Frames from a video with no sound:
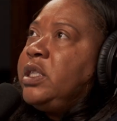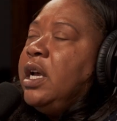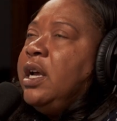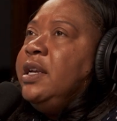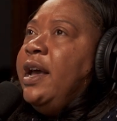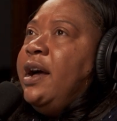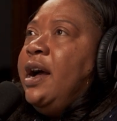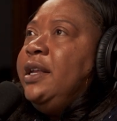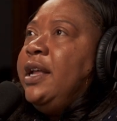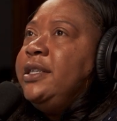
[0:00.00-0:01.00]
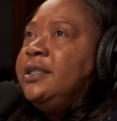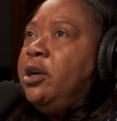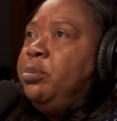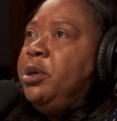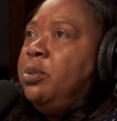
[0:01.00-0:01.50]
Yeah, I like to
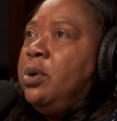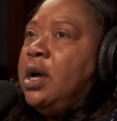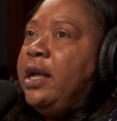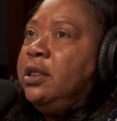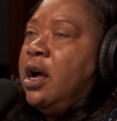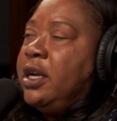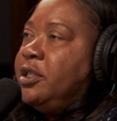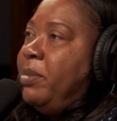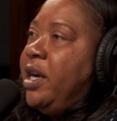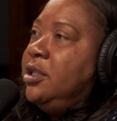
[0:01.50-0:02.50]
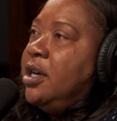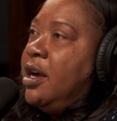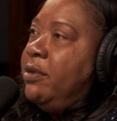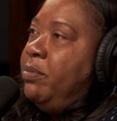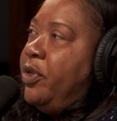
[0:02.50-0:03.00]
tell people I lost my
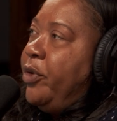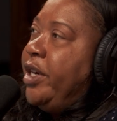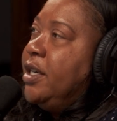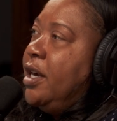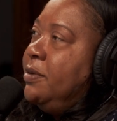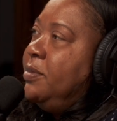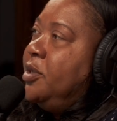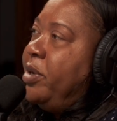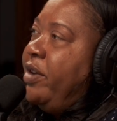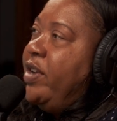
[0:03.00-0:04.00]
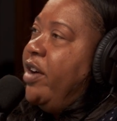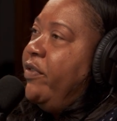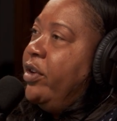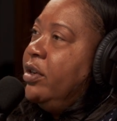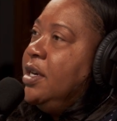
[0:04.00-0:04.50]
job 3 times, but I've
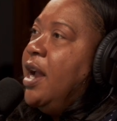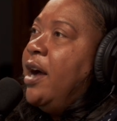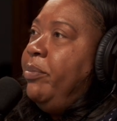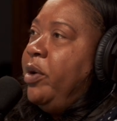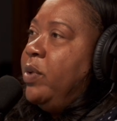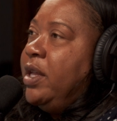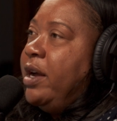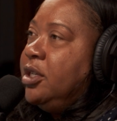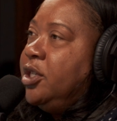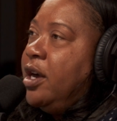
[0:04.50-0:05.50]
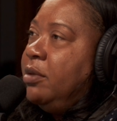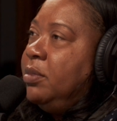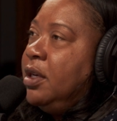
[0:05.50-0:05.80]
never not been without a job.